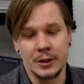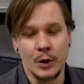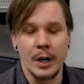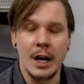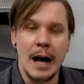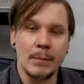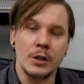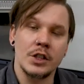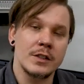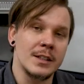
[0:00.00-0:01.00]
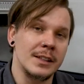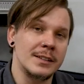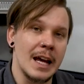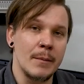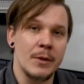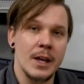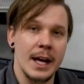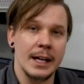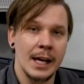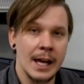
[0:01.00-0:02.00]
So it accomplishes the same
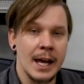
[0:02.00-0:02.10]
thing.